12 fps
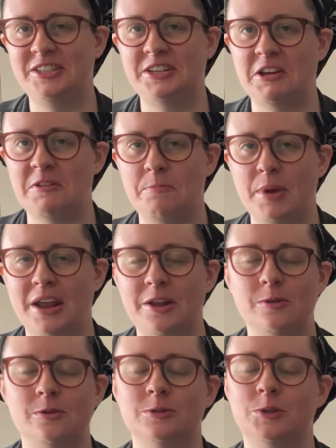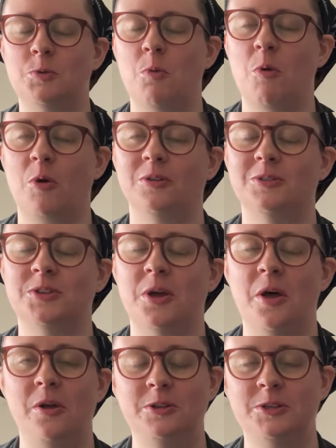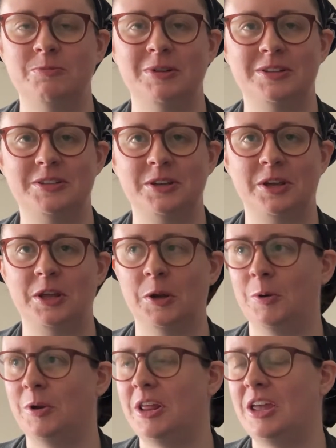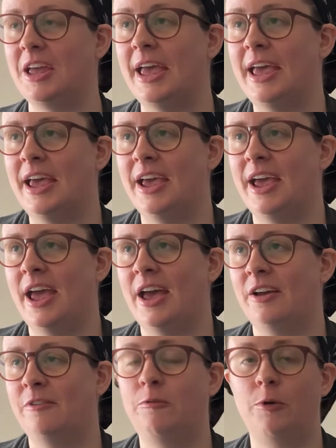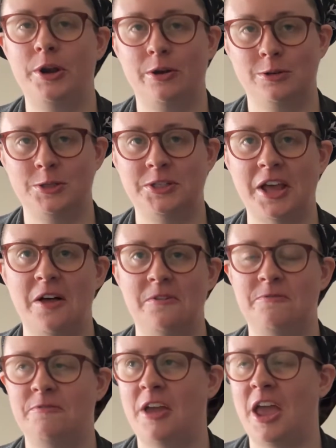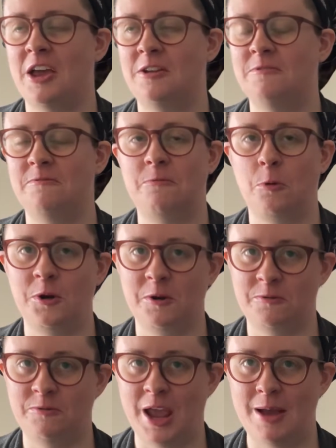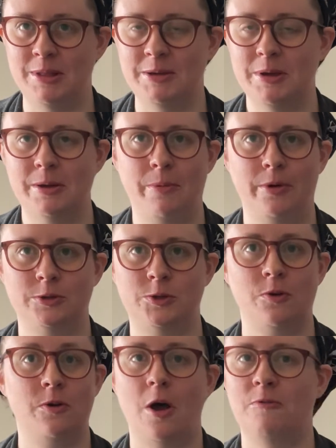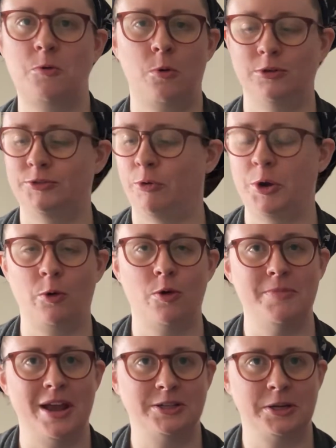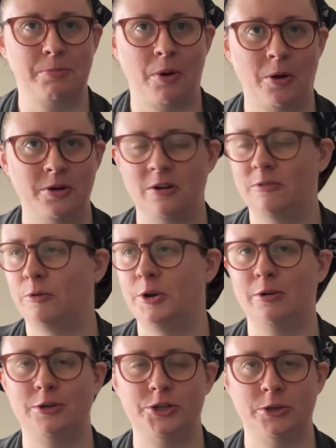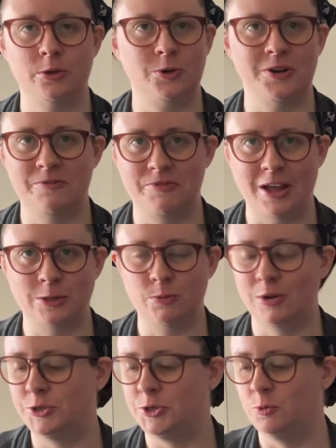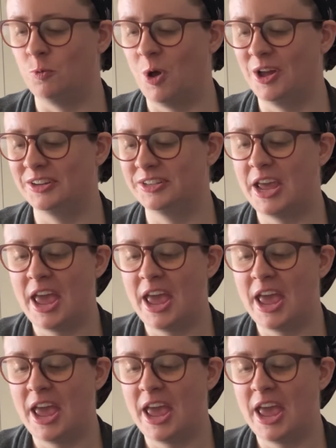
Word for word: Ten of Pentacles, towards ultimate security for yourself and for your family members. Of course, for your romantic partner, for your children, if that's what you want.